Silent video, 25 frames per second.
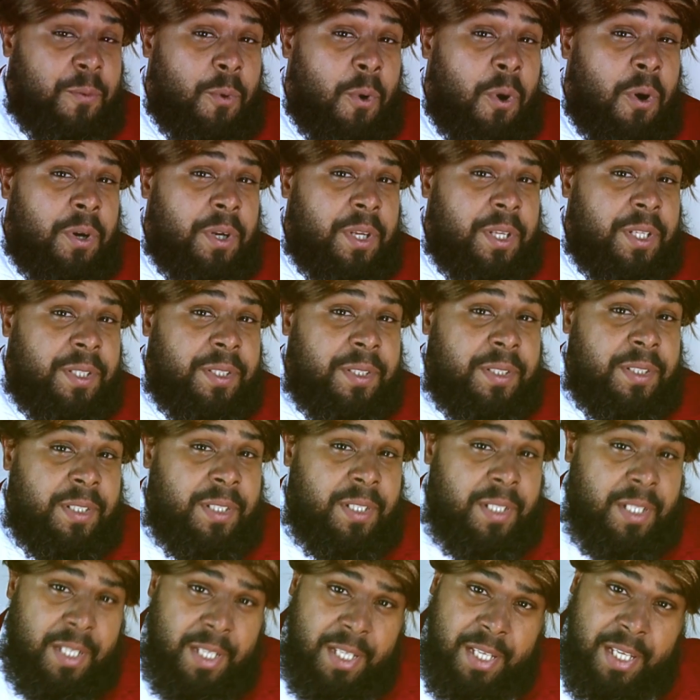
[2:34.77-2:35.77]
Walken
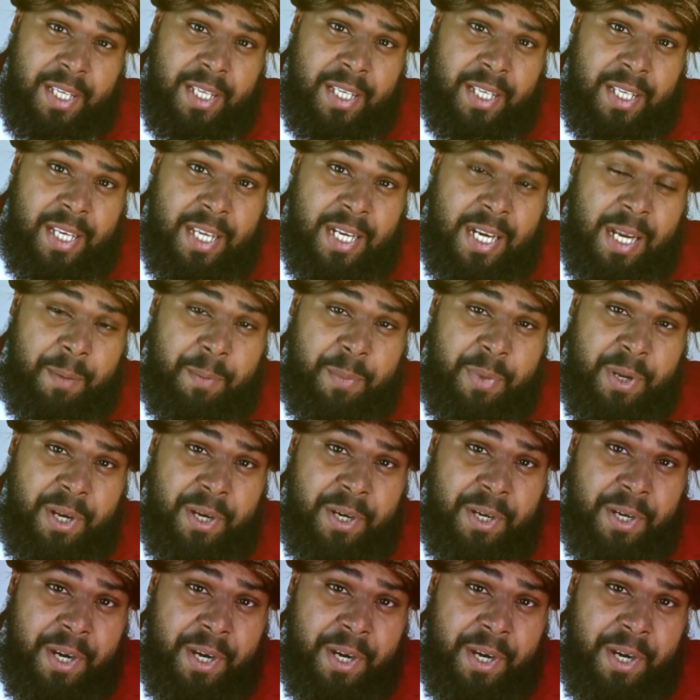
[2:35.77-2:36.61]
cannot be here